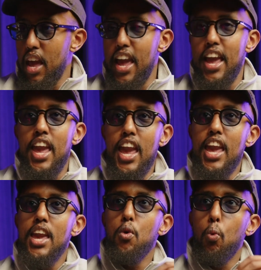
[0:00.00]

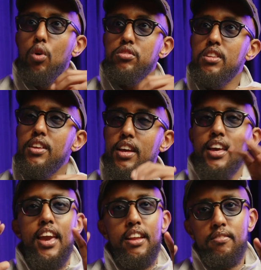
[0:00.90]
He wasn't,
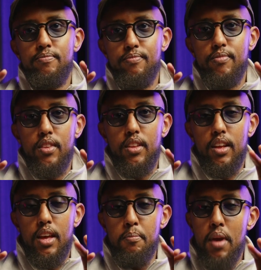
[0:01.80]
again,
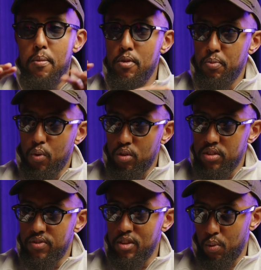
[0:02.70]
maybe it's because
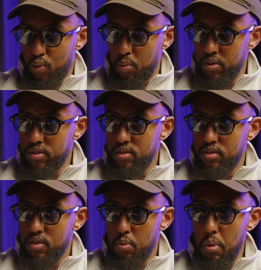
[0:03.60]
of his performance,
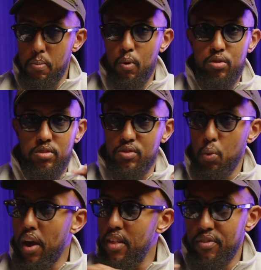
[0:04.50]
maybe because of the
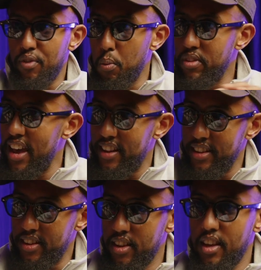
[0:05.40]
way the film was edited.